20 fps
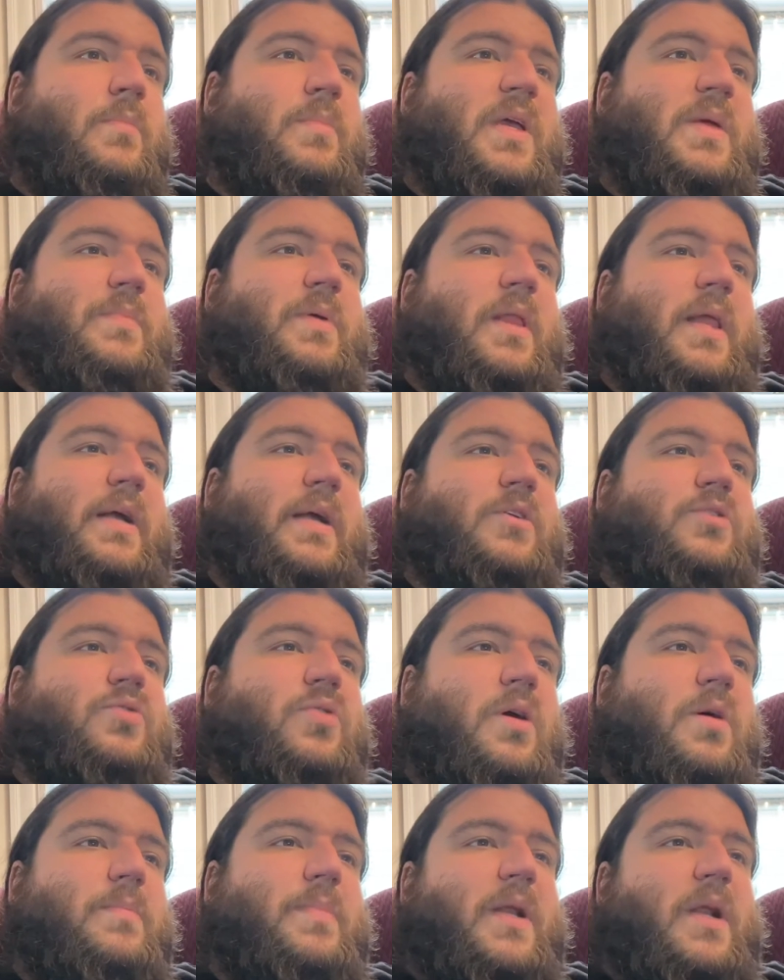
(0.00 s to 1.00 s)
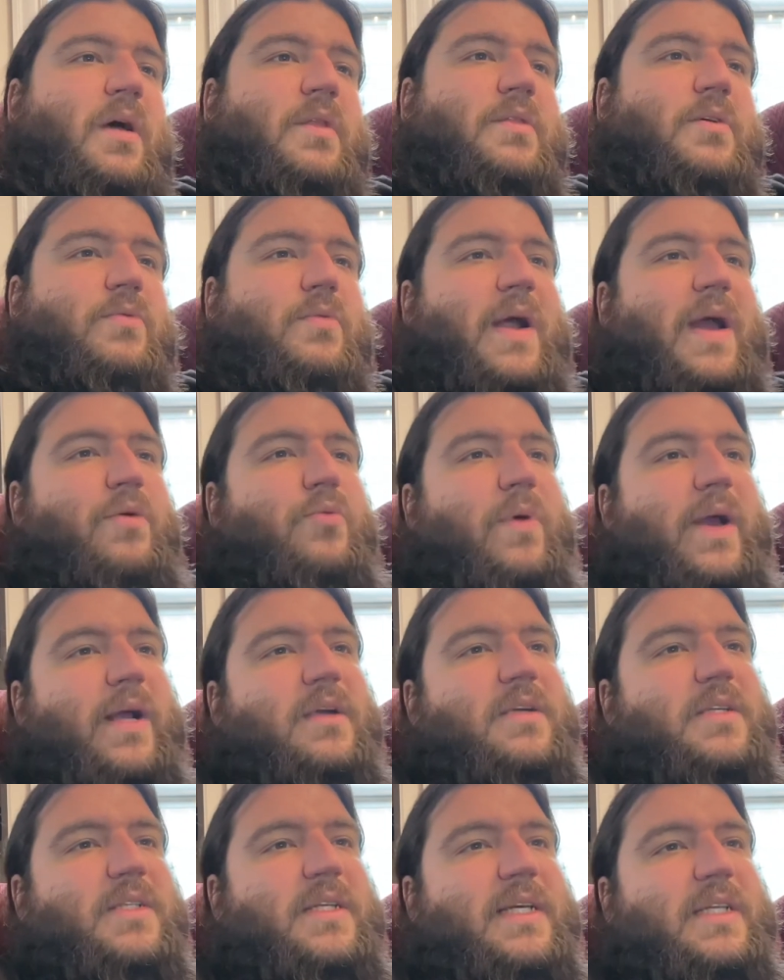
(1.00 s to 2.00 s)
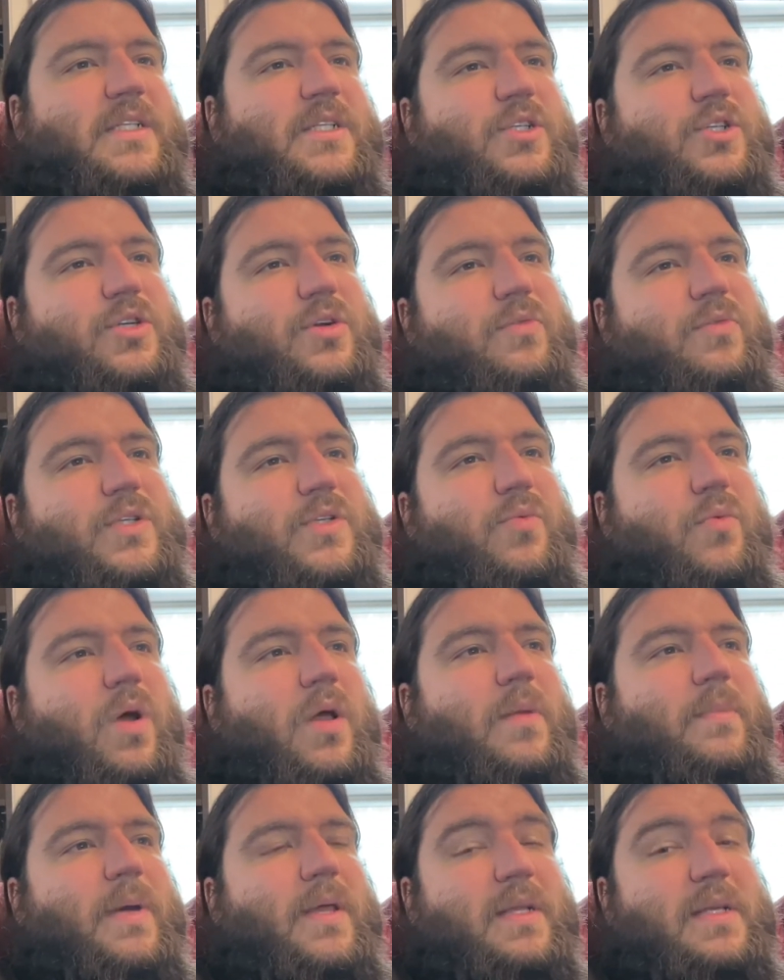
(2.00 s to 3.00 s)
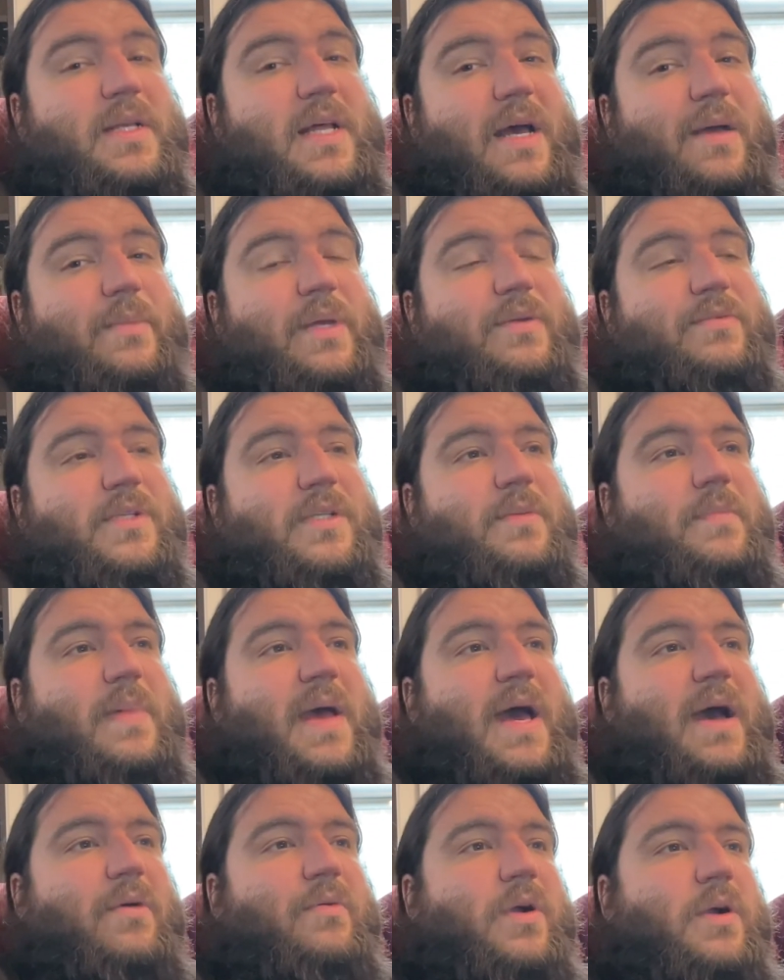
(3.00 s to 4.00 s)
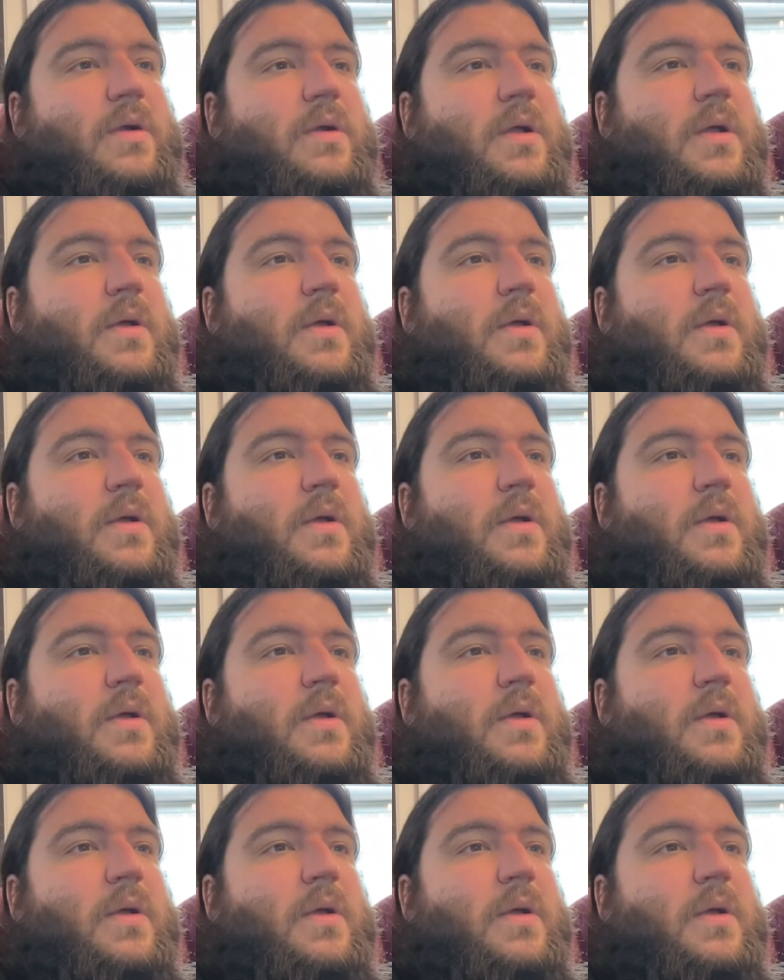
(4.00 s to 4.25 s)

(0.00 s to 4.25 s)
People like Trump and other right-wingers, Kissinger was one by the time he was in power,